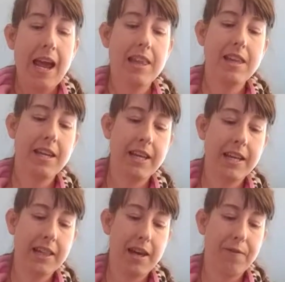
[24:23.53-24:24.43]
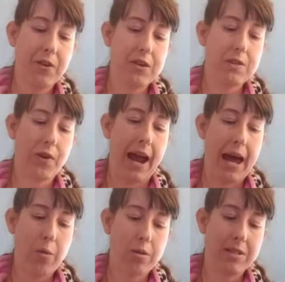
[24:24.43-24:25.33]
And then he left this for
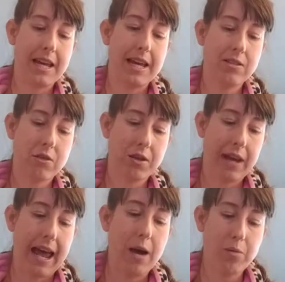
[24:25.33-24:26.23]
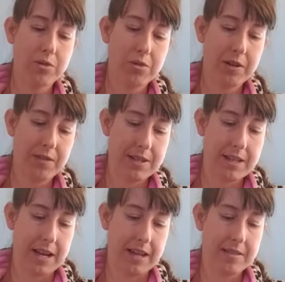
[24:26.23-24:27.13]
hours or even
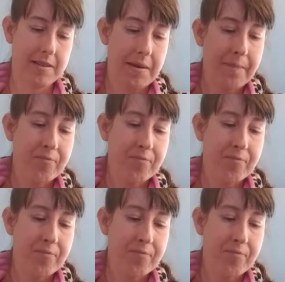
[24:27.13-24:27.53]
days.